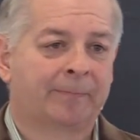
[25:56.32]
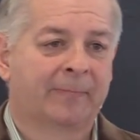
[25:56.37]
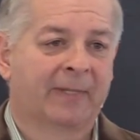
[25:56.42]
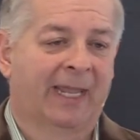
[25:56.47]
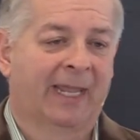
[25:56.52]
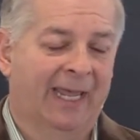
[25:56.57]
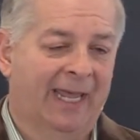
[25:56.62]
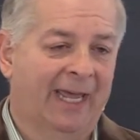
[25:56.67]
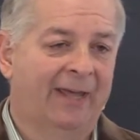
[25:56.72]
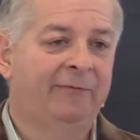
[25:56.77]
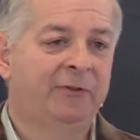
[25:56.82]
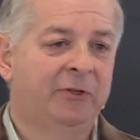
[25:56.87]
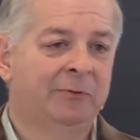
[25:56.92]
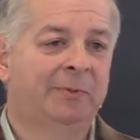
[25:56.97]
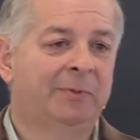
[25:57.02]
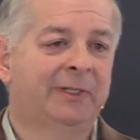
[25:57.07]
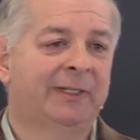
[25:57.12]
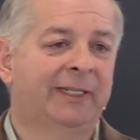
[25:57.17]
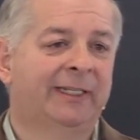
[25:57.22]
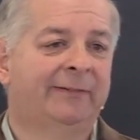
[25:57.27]
Have you
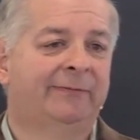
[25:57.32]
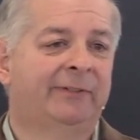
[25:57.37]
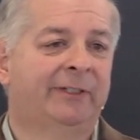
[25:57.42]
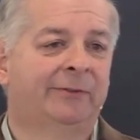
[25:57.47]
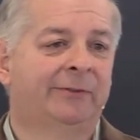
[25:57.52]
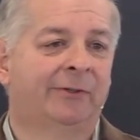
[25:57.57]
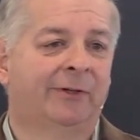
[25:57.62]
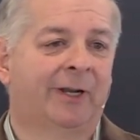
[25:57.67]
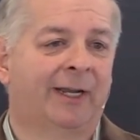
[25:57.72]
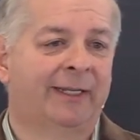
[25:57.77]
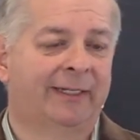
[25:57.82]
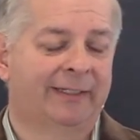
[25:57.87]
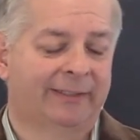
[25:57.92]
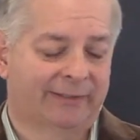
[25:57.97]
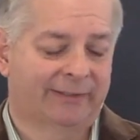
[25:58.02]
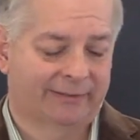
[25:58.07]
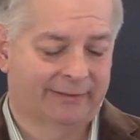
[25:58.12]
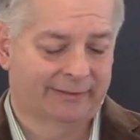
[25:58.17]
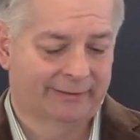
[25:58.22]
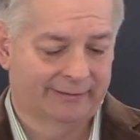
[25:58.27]
believed in
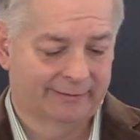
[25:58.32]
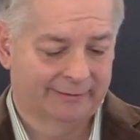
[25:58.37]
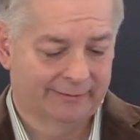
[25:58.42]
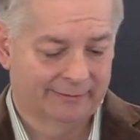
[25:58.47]
Christ?